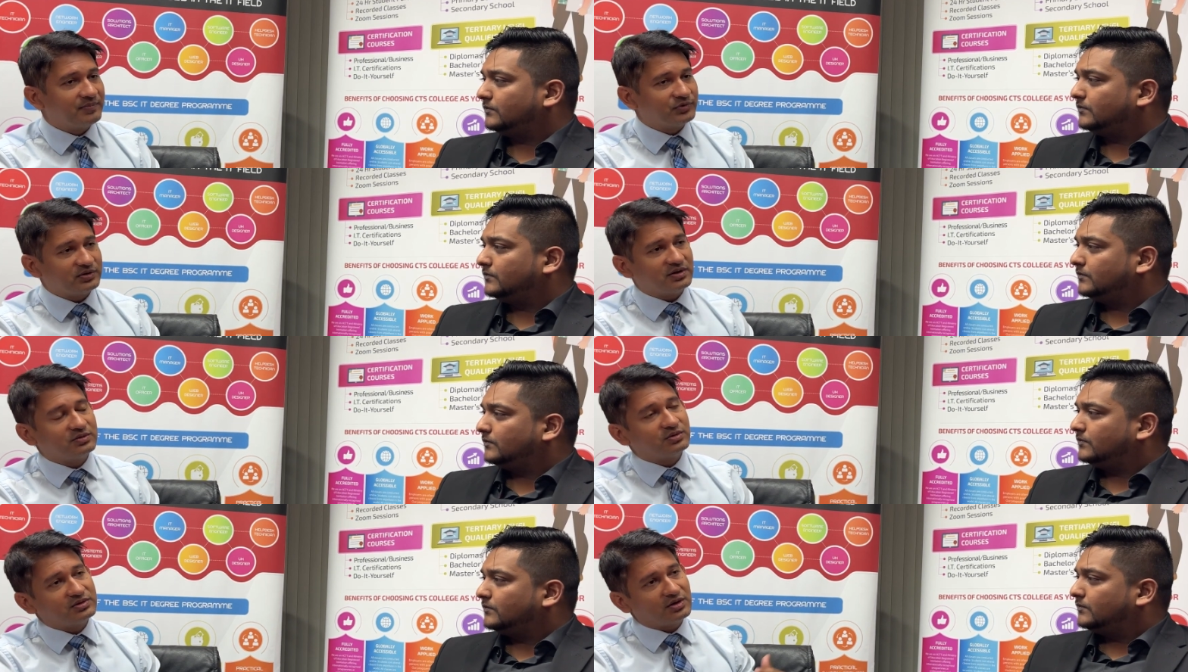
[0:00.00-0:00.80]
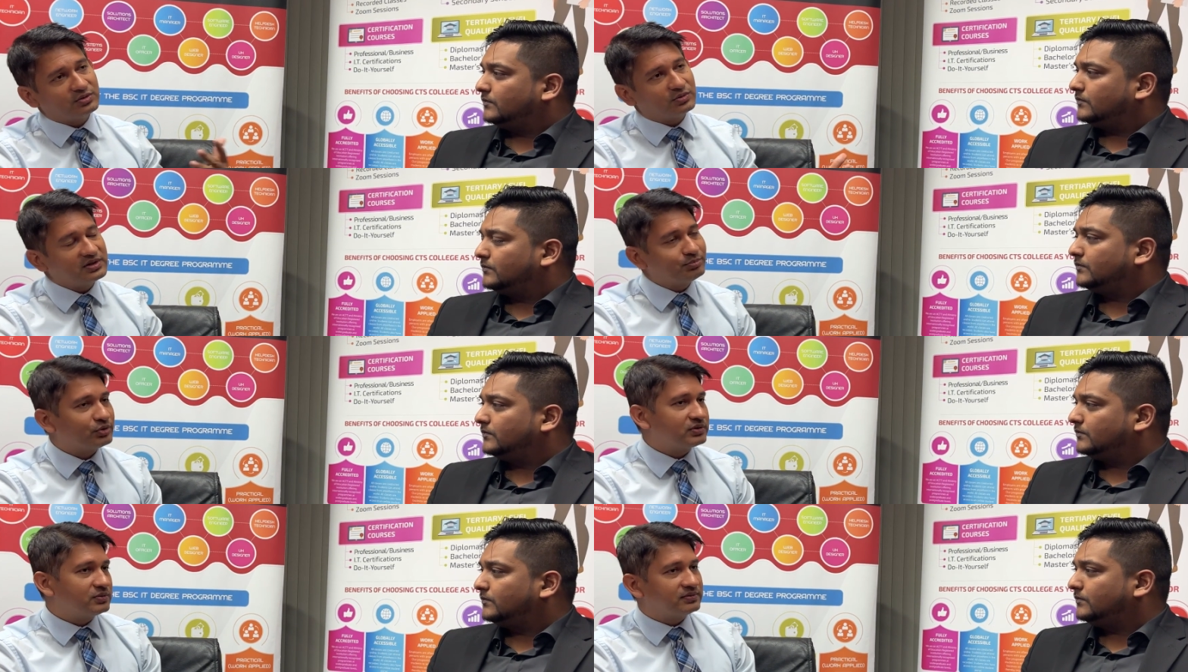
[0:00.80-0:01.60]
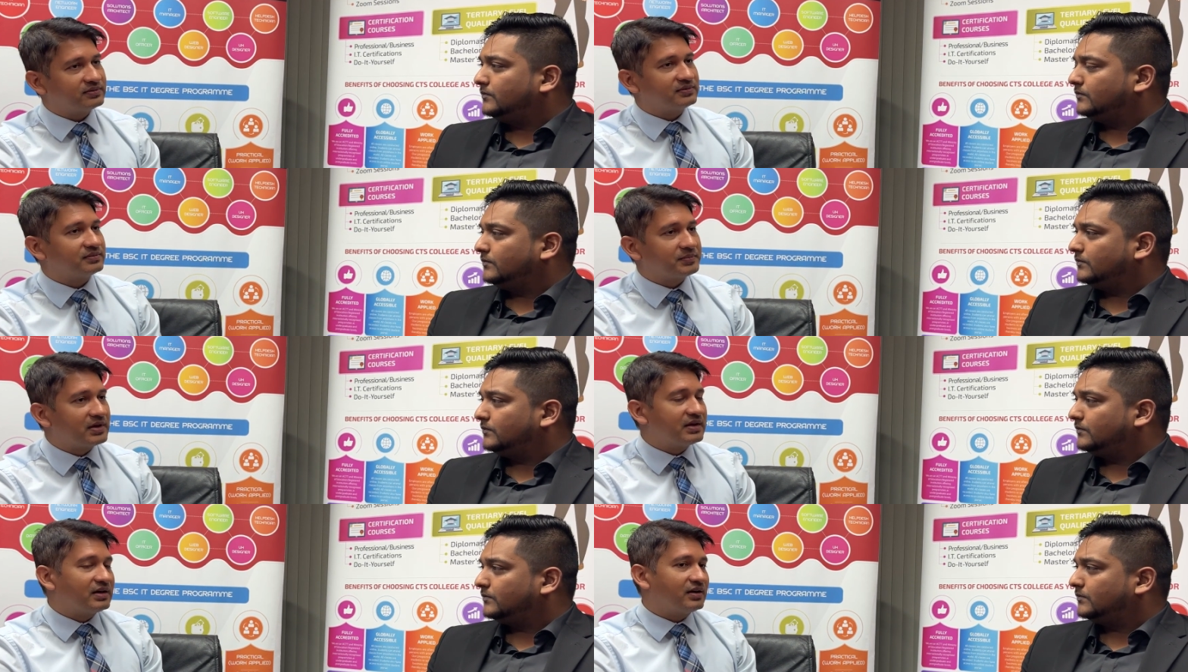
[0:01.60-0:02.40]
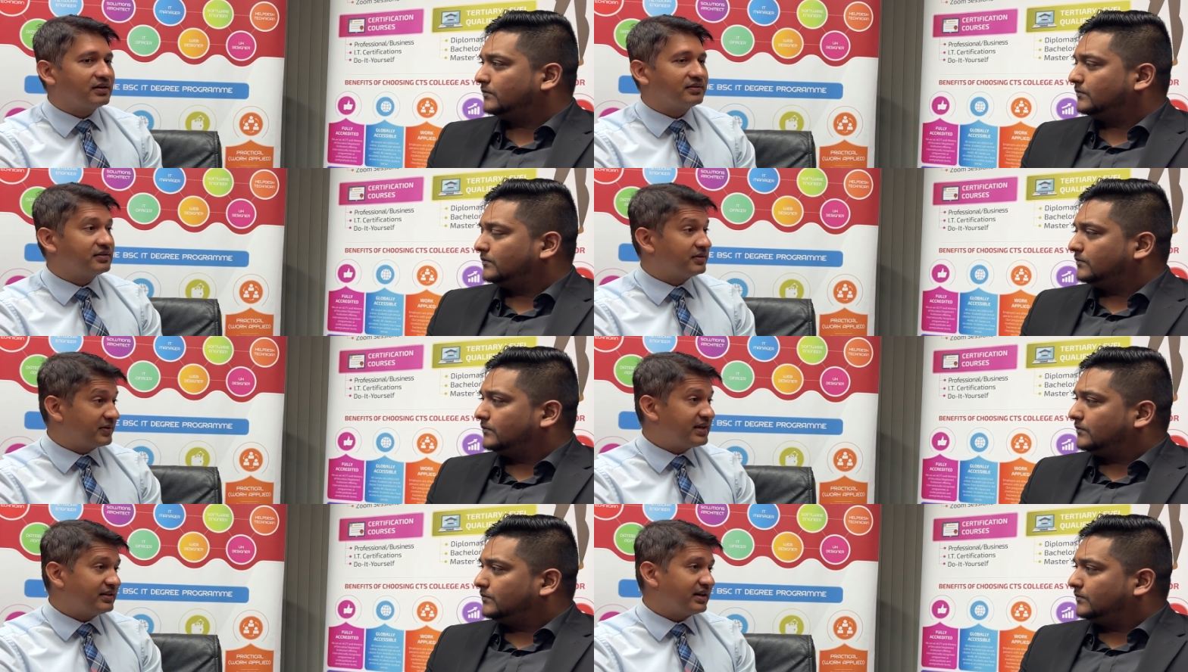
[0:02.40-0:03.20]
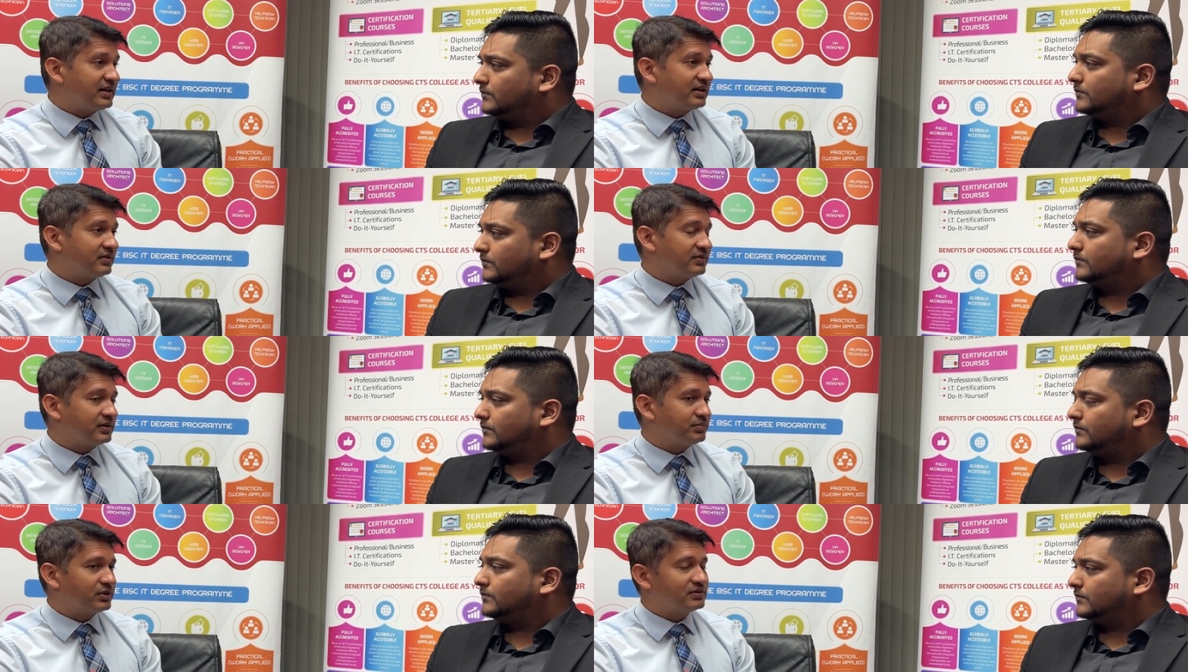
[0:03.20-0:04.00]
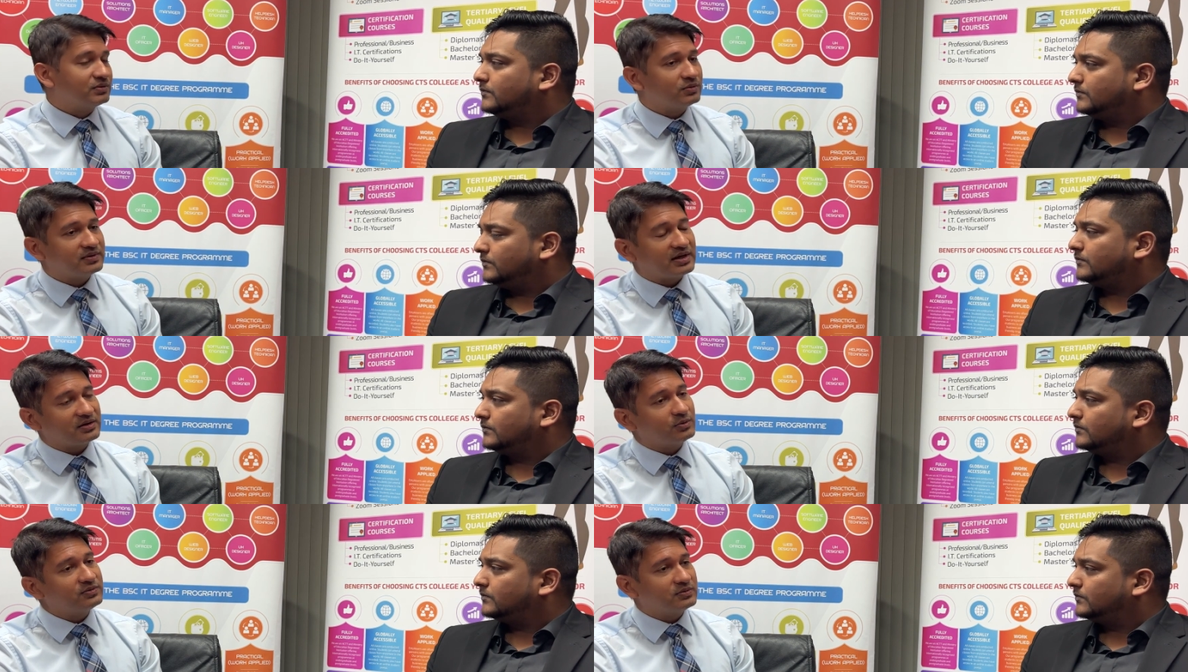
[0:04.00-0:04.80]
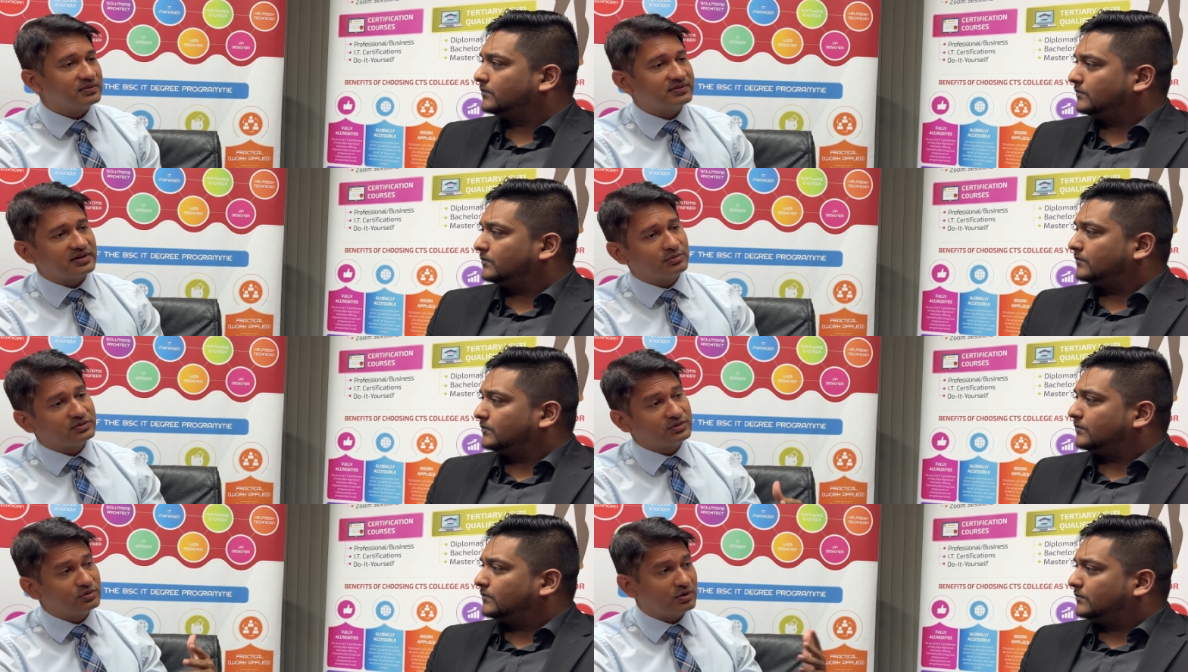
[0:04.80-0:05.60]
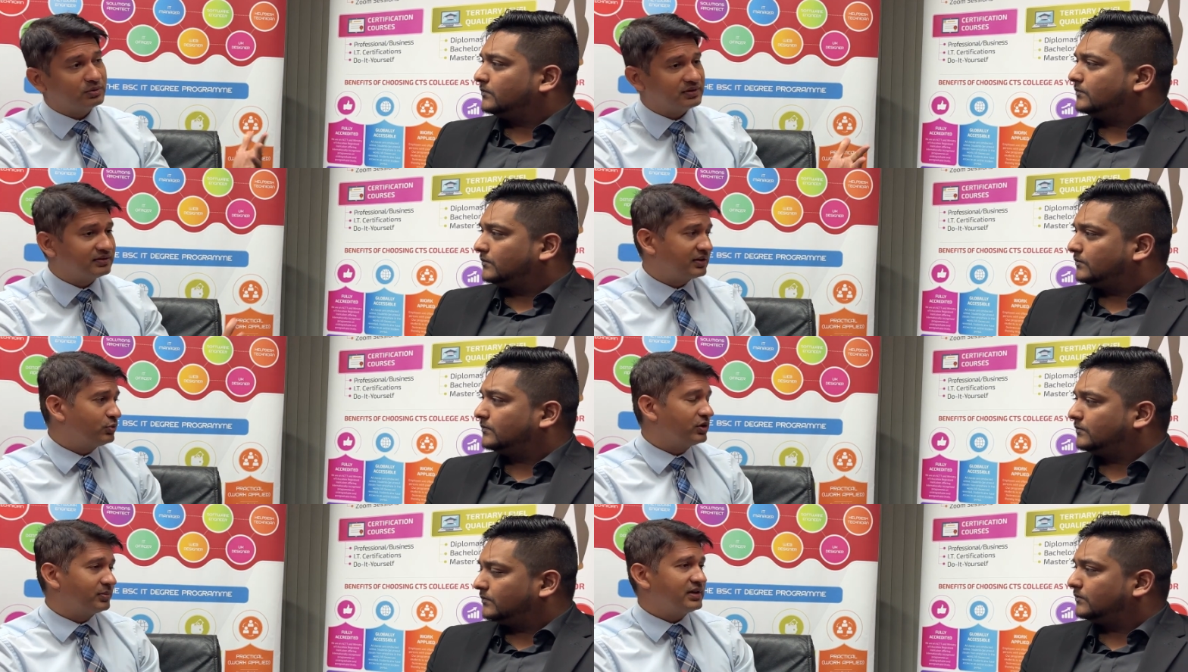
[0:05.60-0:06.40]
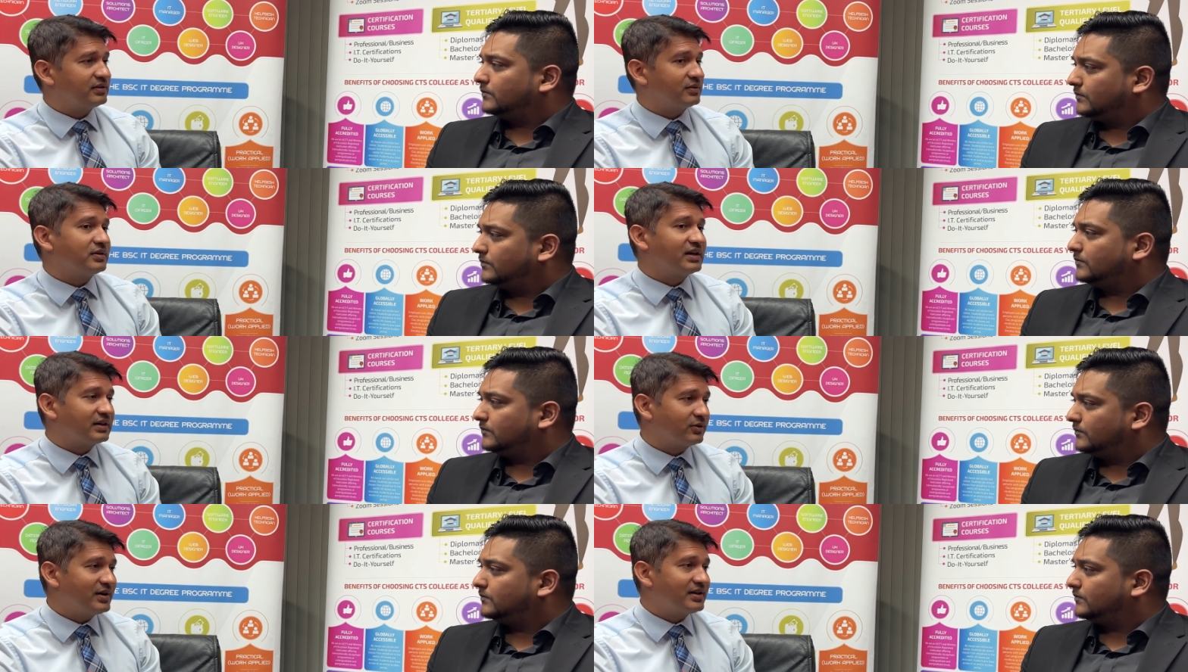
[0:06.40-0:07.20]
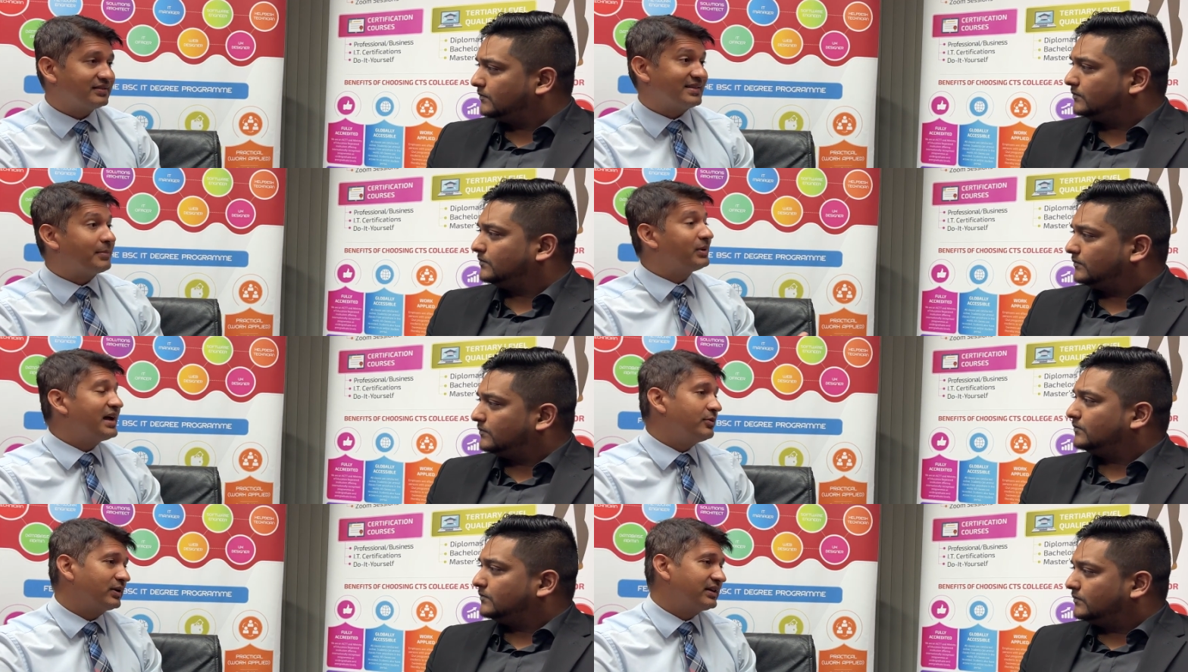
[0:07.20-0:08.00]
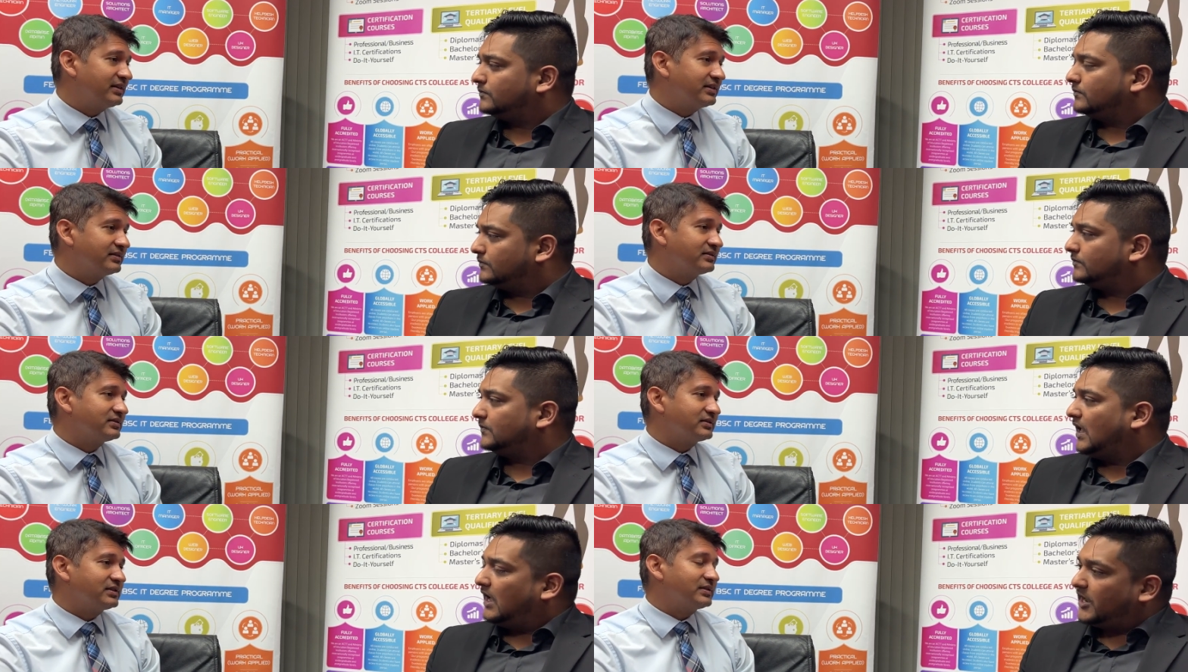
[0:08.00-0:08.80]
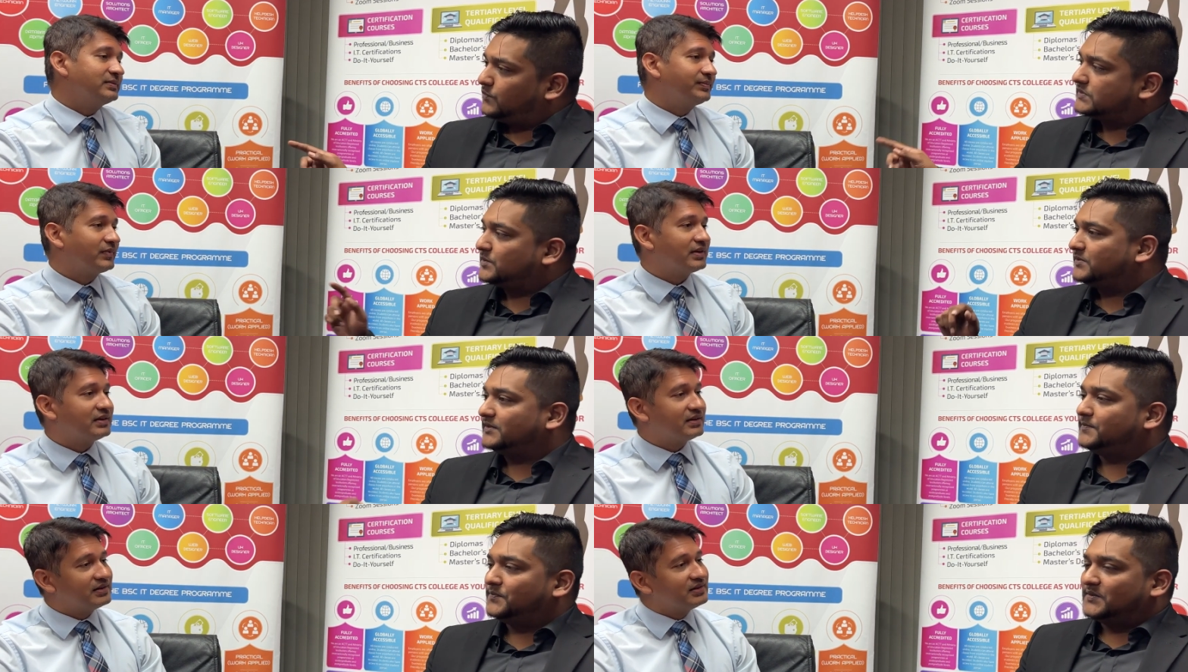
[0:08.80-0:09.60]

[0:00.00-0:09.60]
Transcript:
Speaker 1: to not, only produce a certificate at the end of it, but to know that our students are able to go out into the workplace or in their careers and apply what they learn. Yeah. I know something.